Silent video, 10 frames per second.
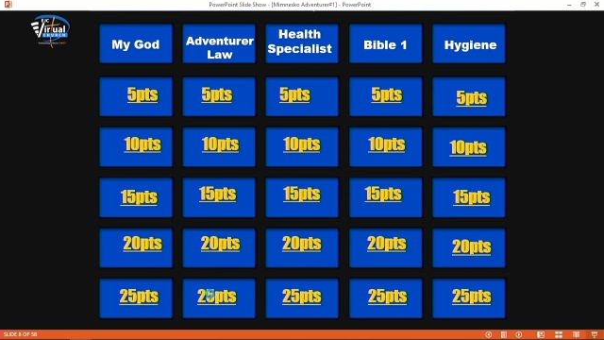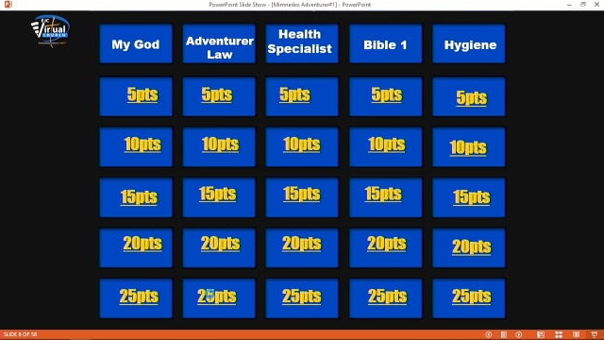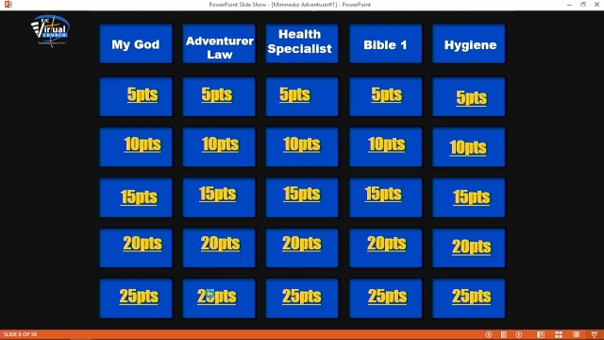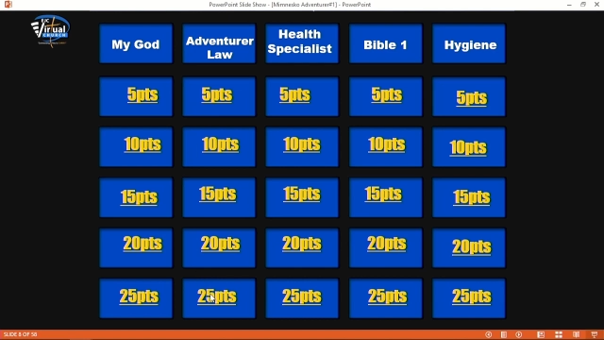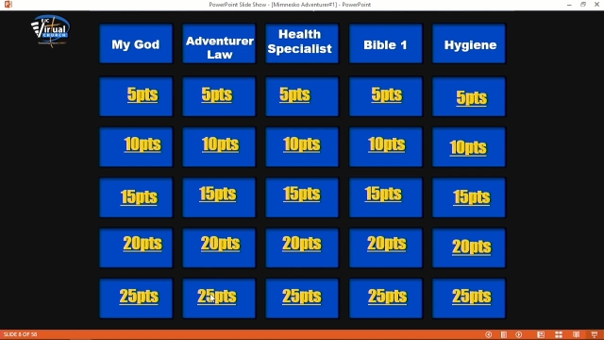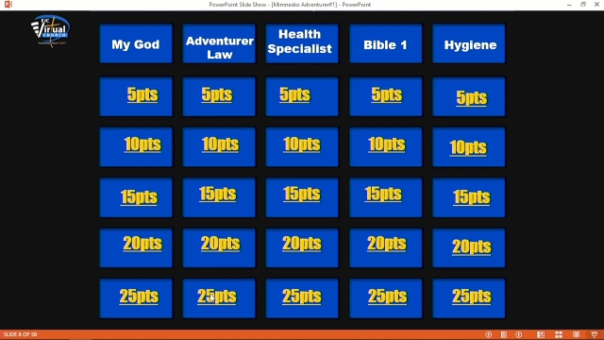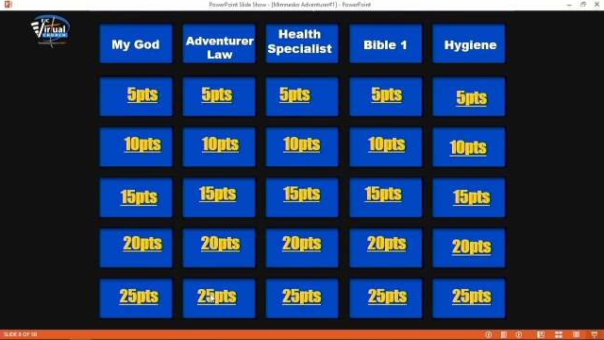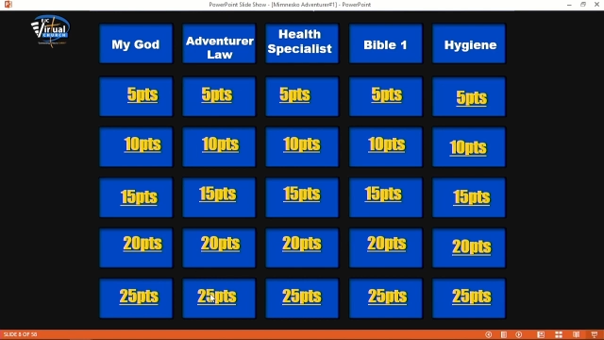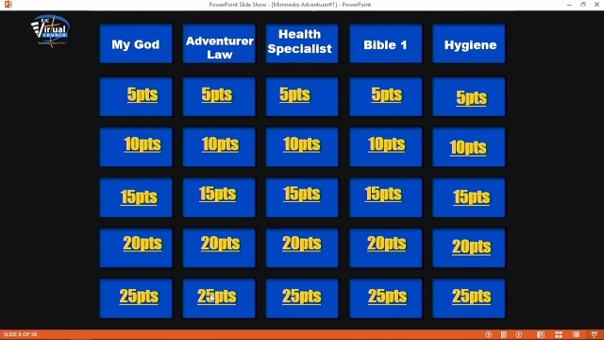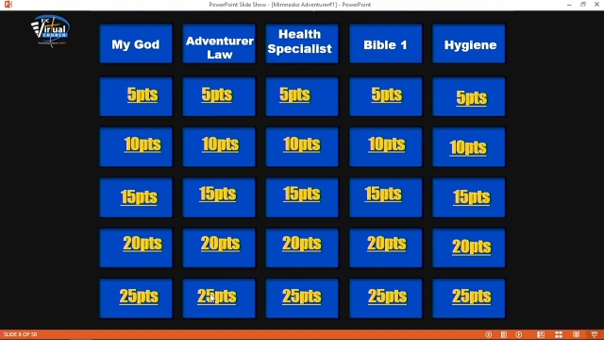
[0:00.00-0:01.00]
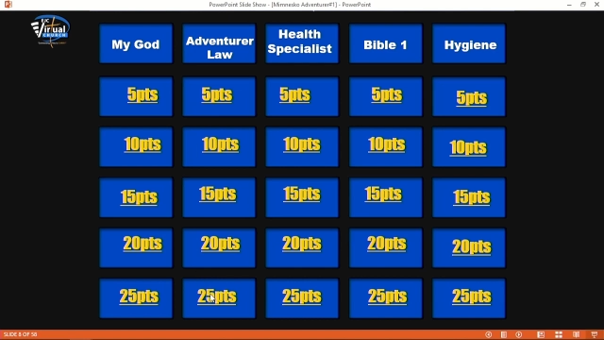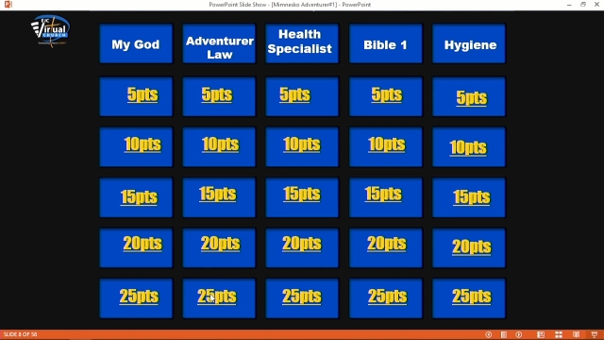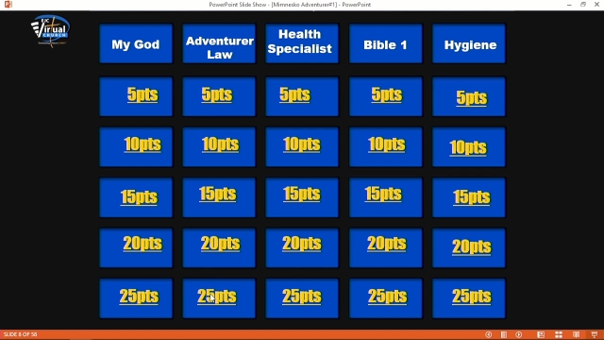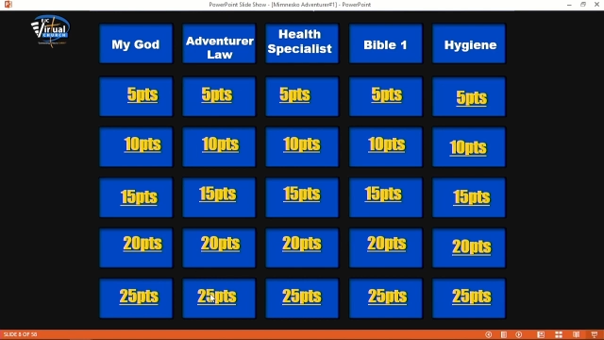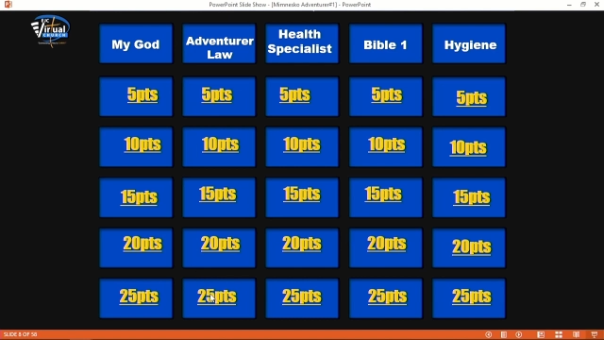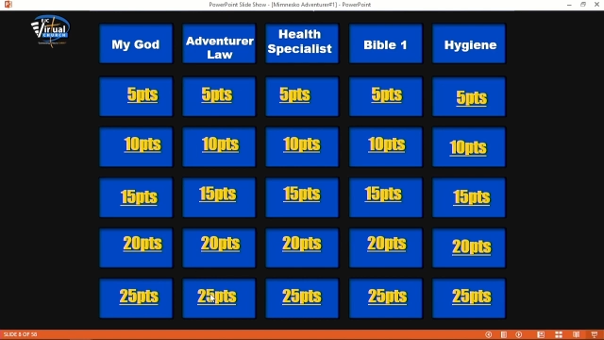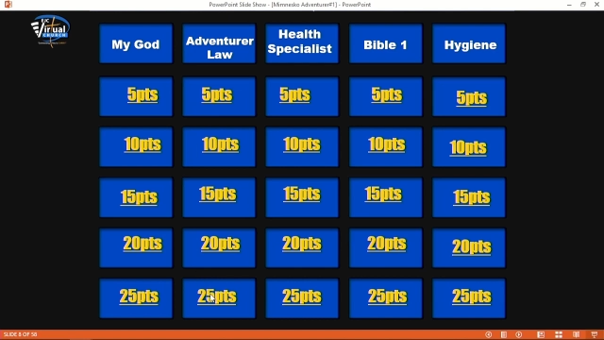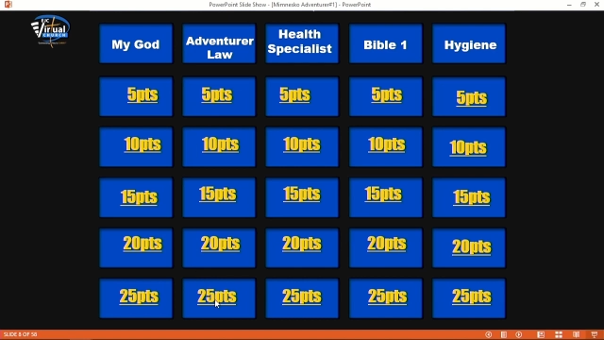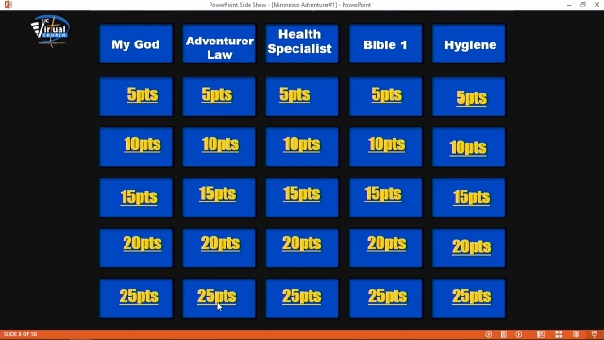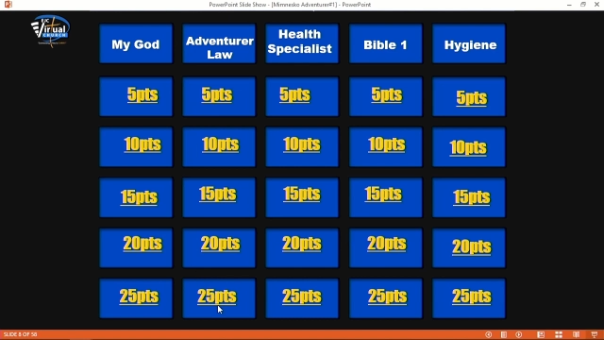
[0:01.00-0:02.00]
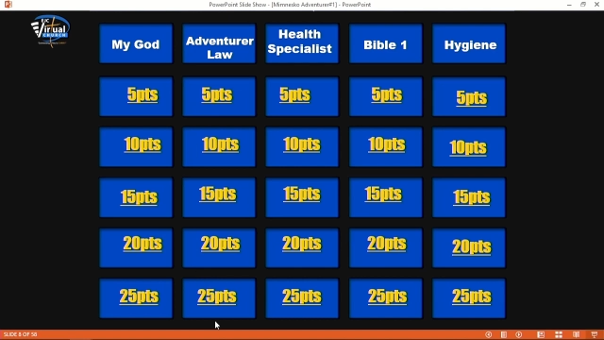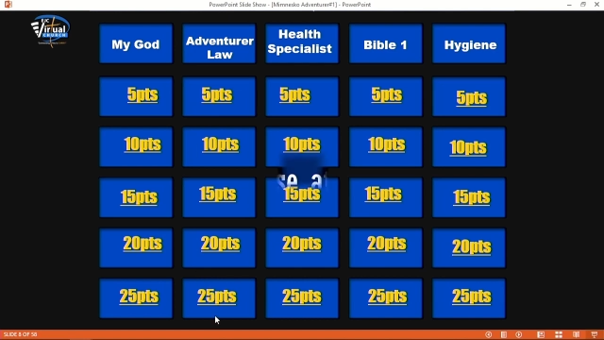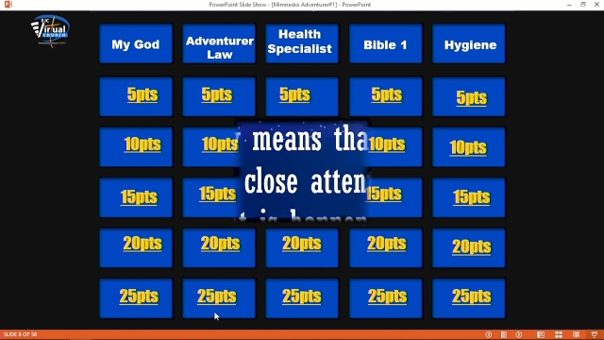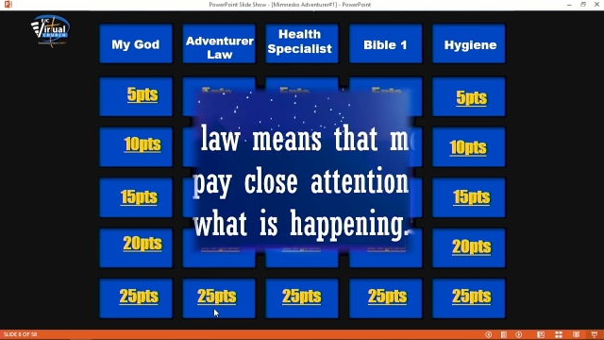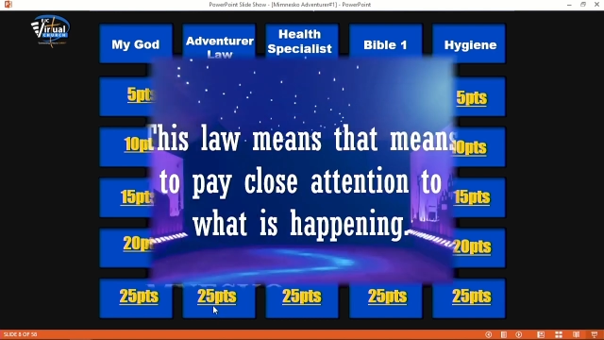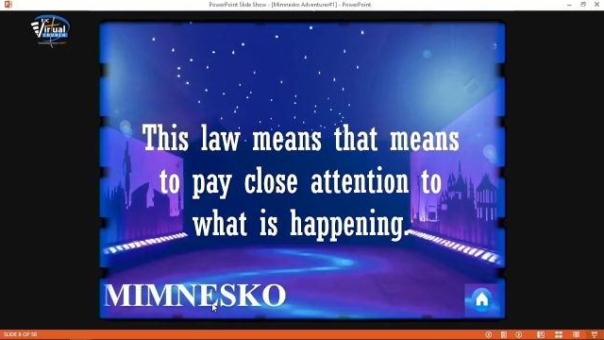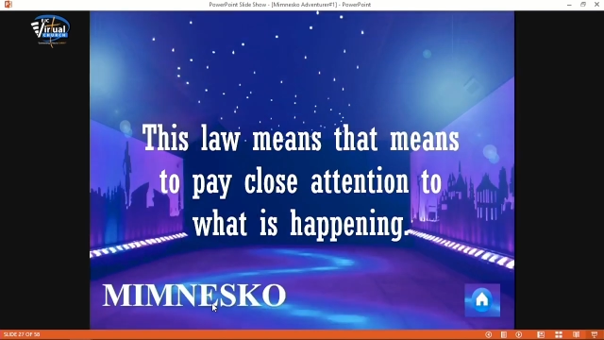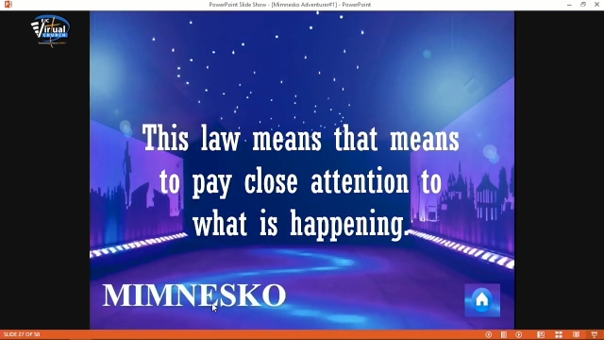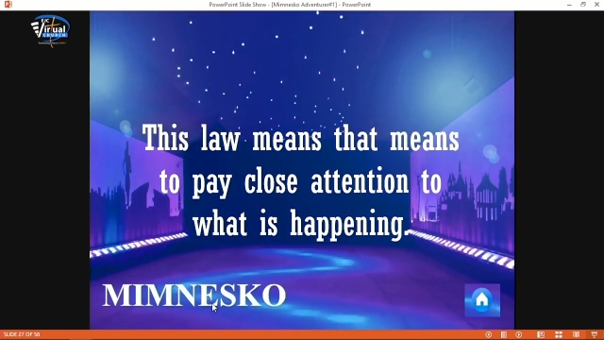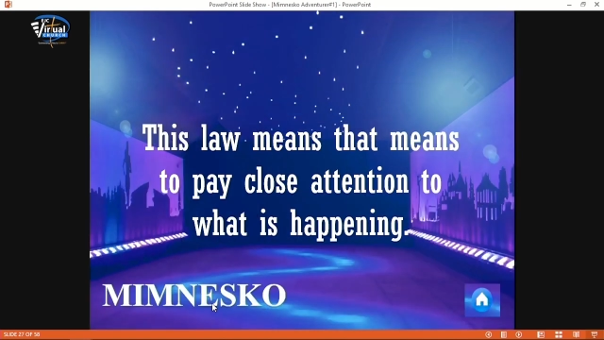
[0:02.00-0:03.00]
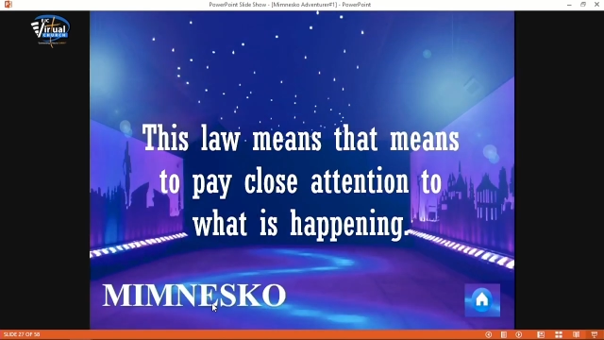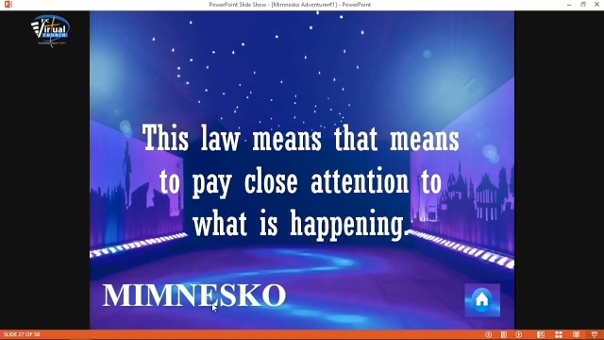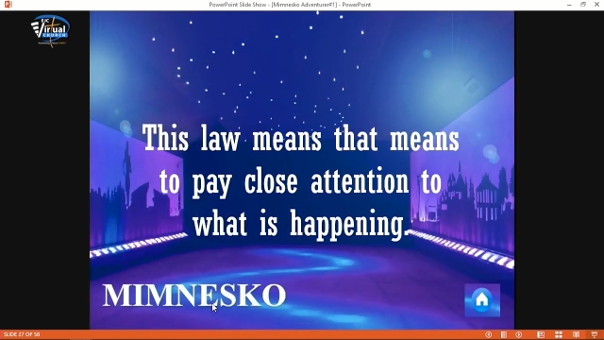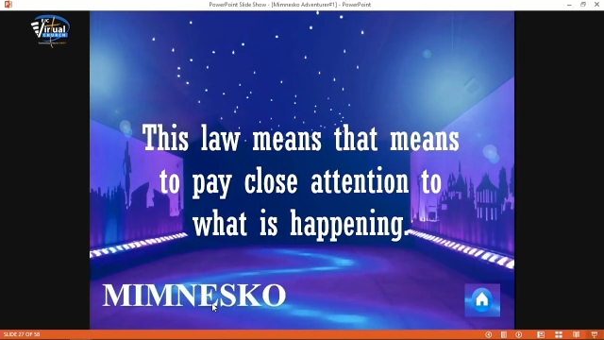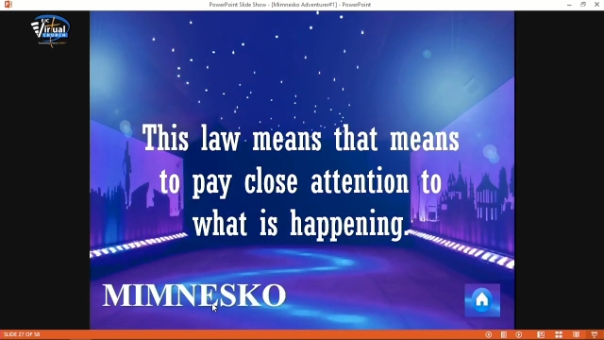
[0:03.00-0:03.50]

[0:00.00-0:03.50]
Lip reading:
No face is visible, so there are no lips to read.